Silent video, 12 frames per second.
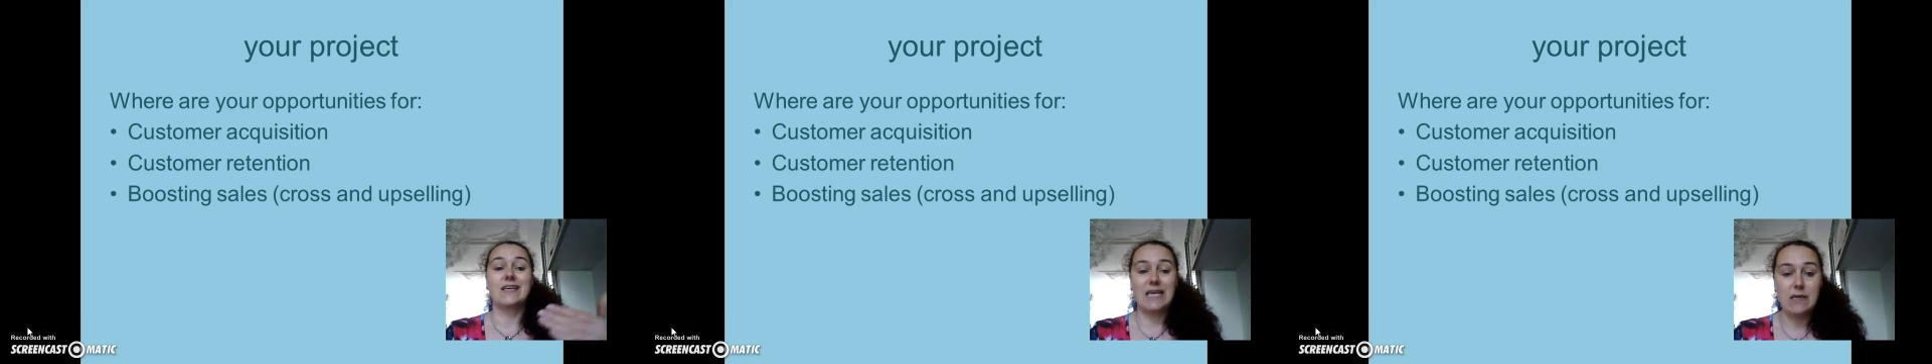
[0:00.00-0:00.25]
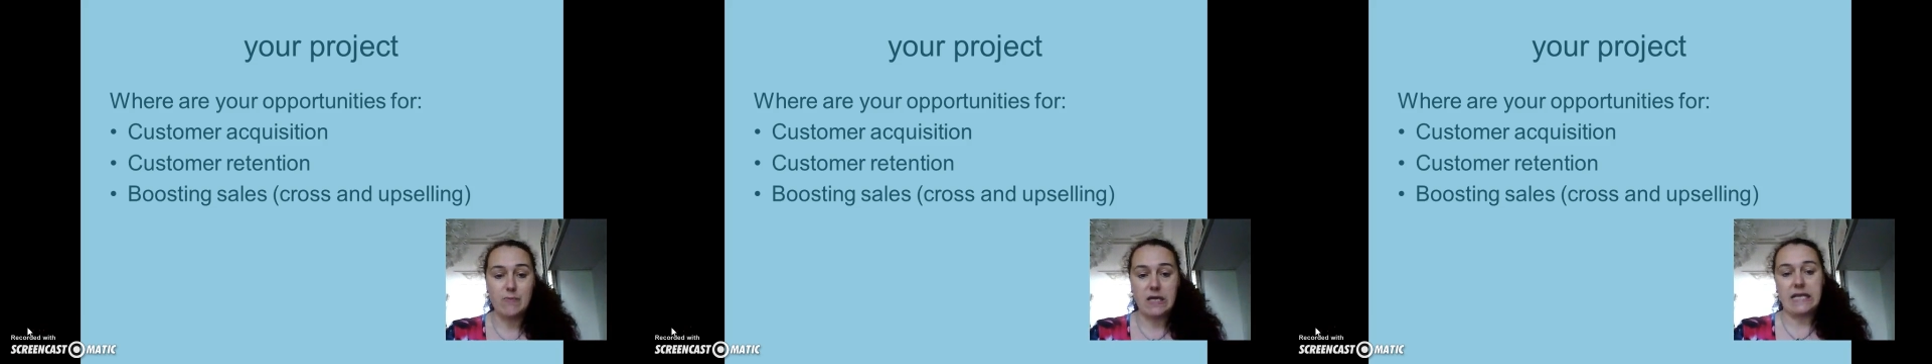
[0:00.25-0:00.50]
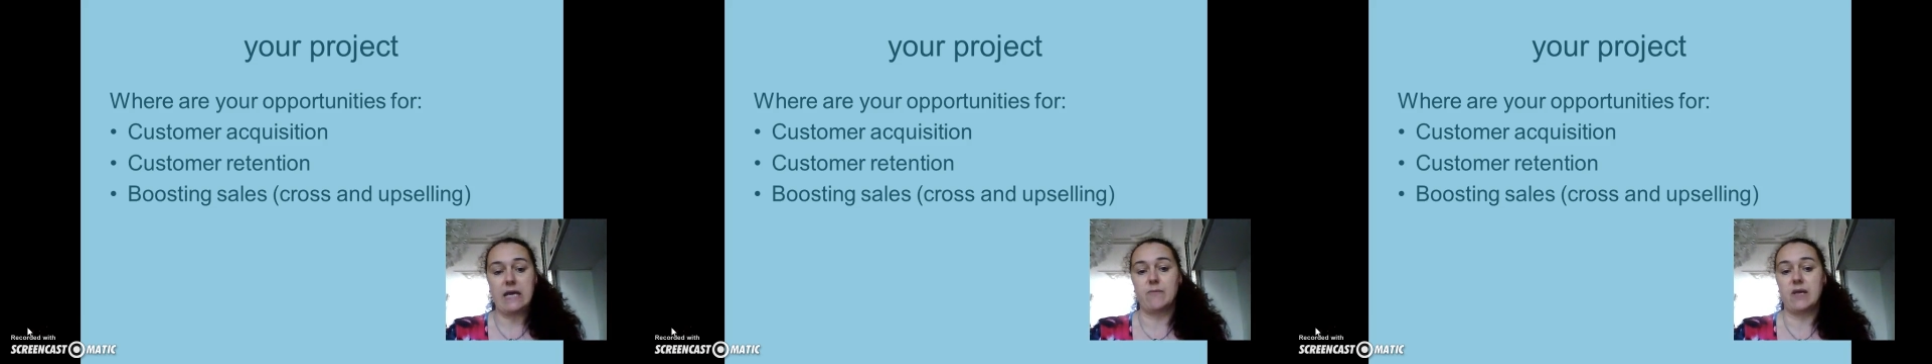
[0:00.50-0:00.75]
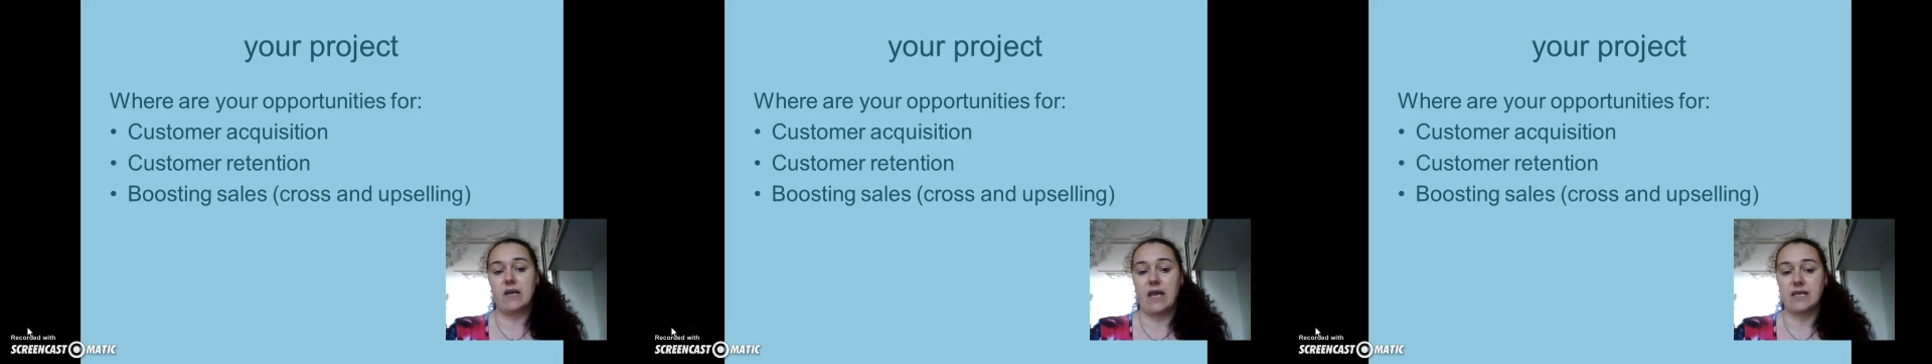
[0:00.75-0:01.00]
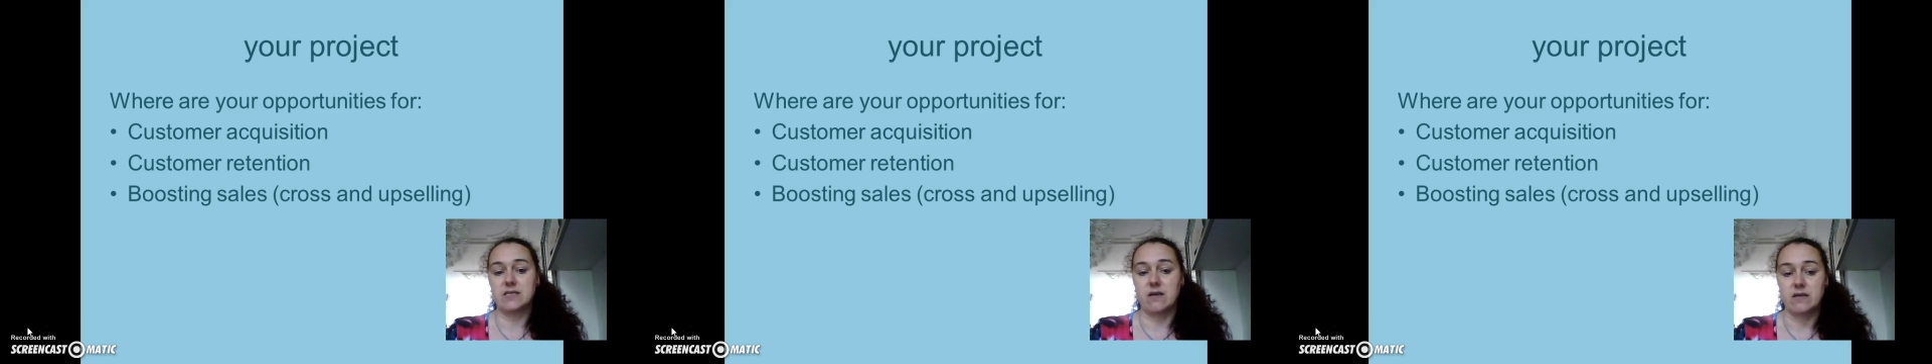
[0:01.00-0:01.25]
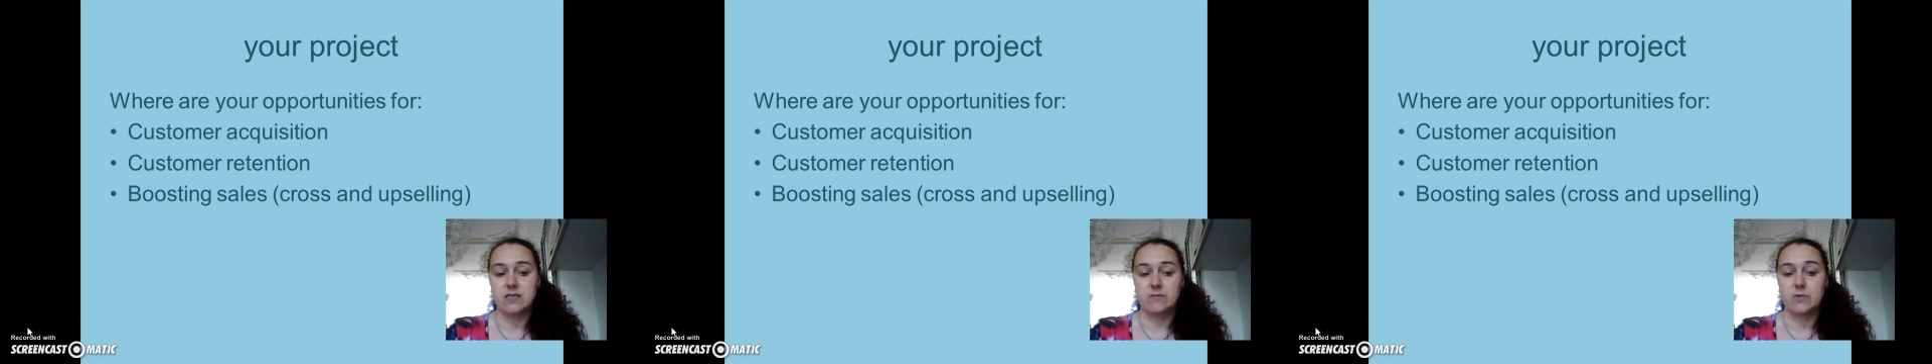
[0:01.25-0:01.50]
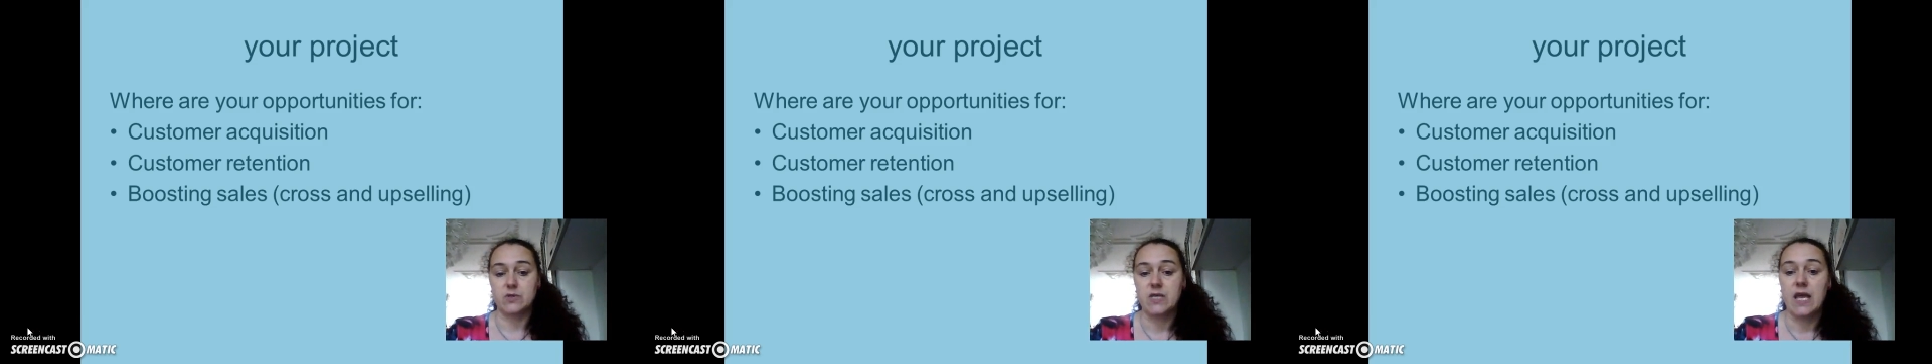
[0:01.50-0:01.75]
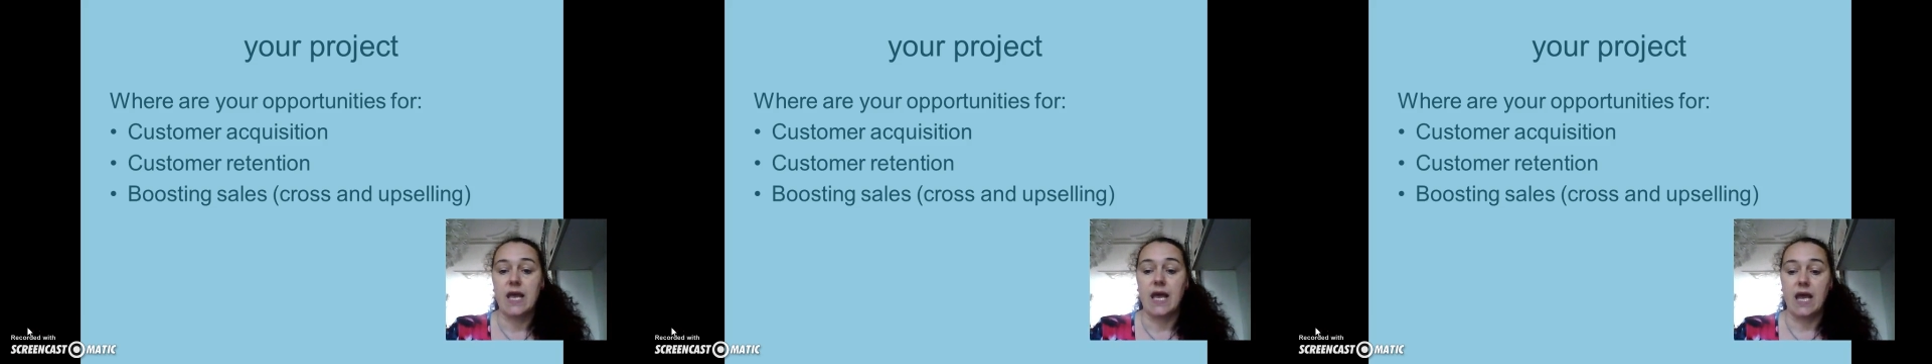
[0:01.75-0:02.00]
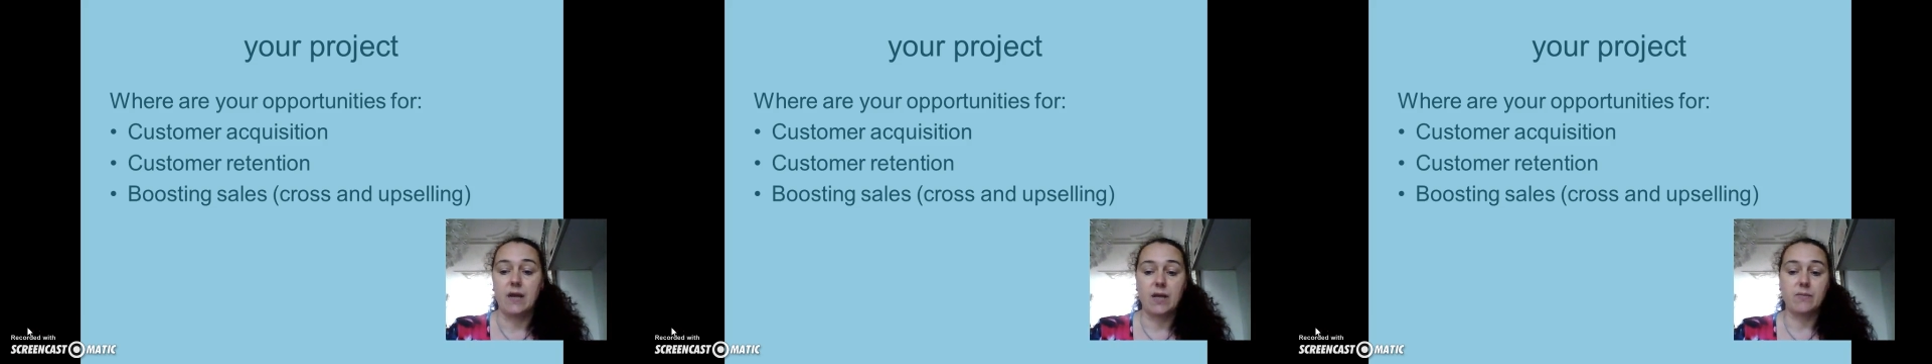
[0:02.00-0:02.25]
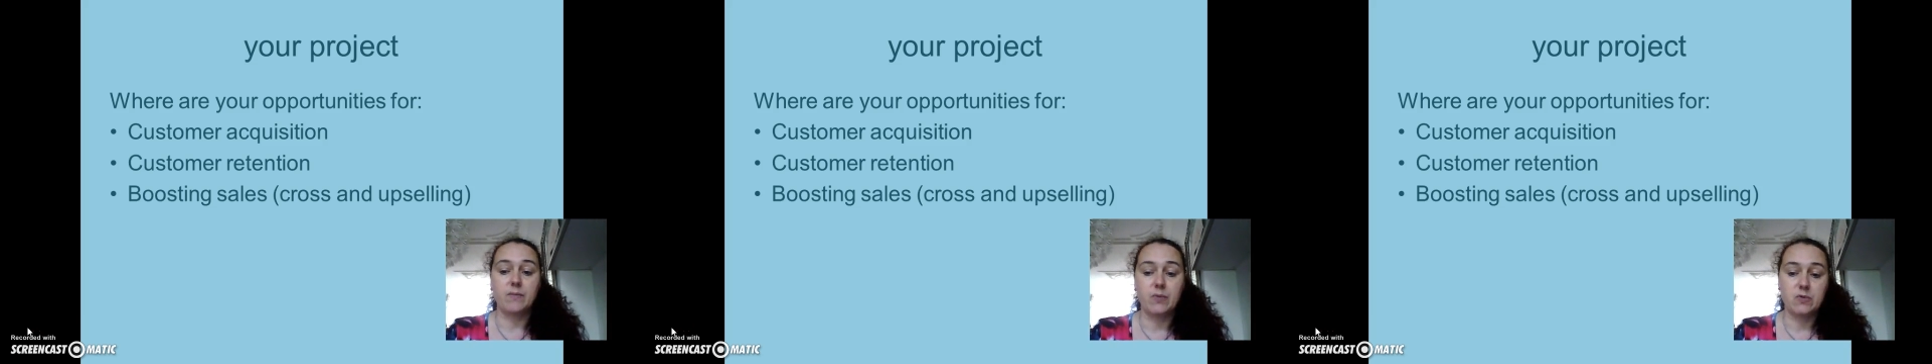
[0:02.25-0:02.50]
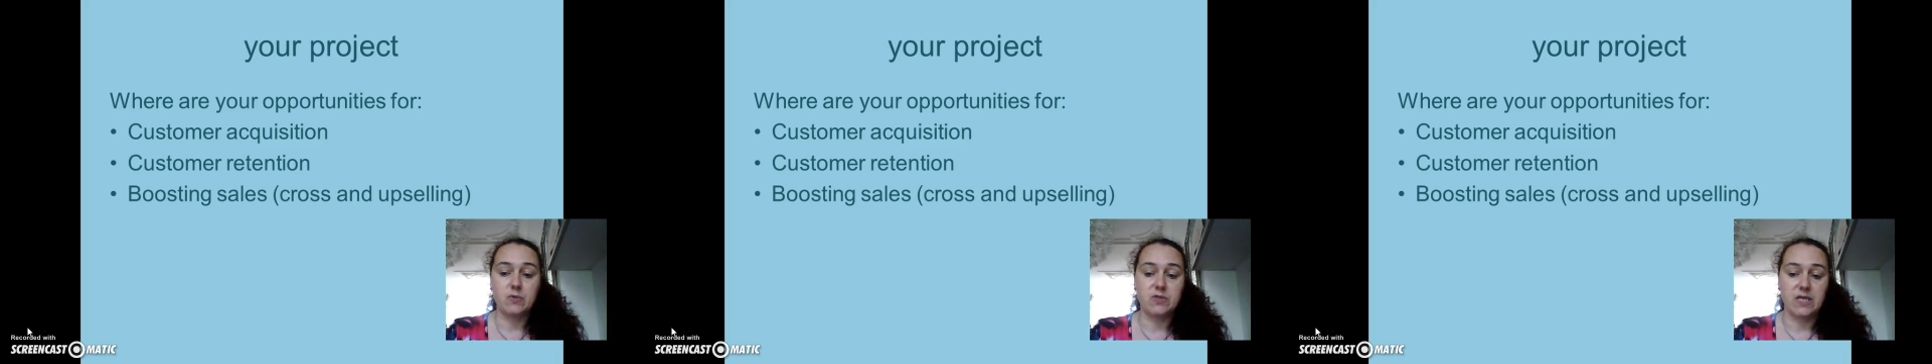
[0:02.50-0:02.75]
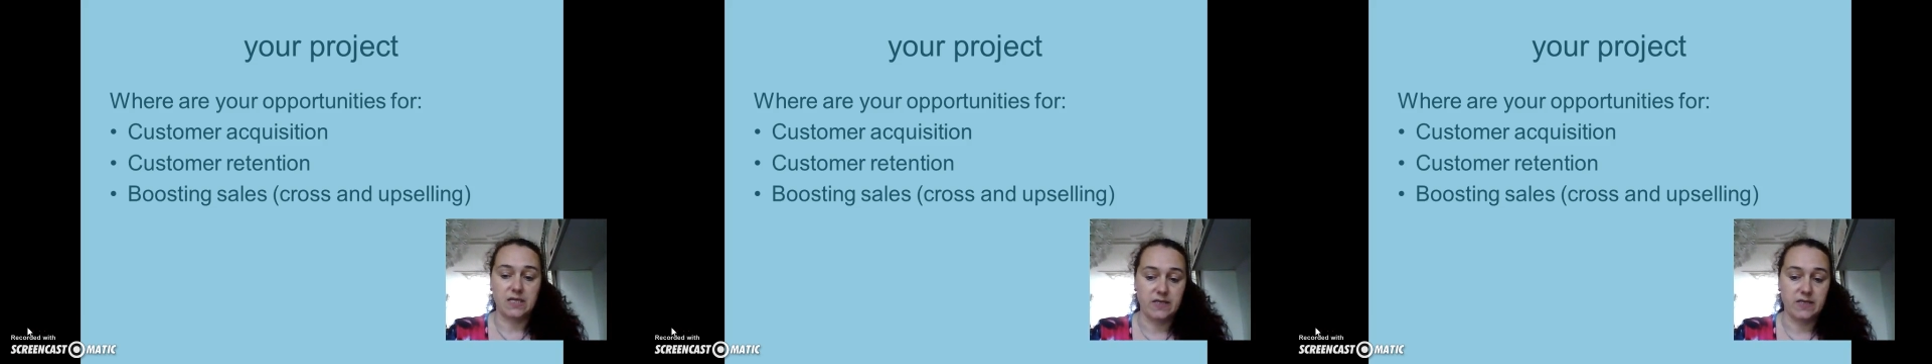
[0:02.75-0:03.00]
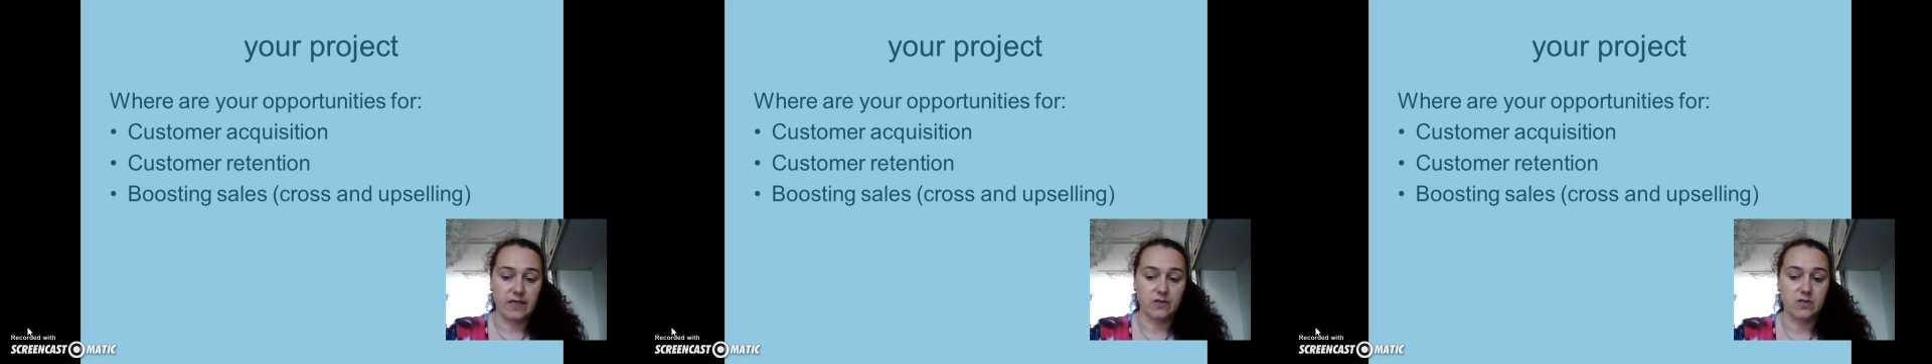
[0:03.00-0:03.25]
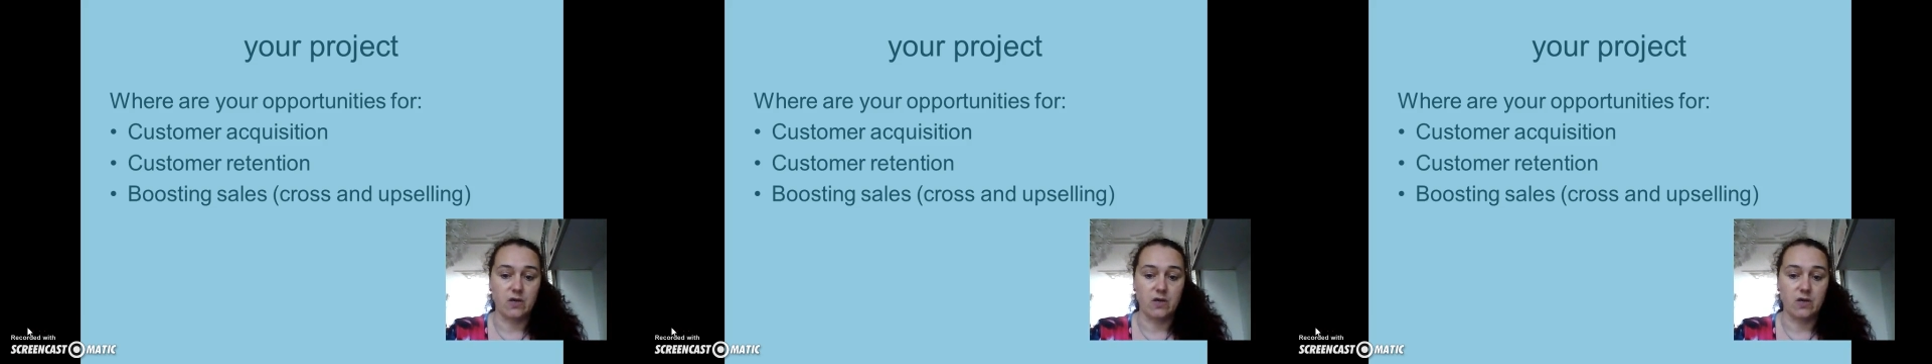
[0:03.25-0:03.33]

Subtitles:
keeping them in as customers, and maybe boosting sales.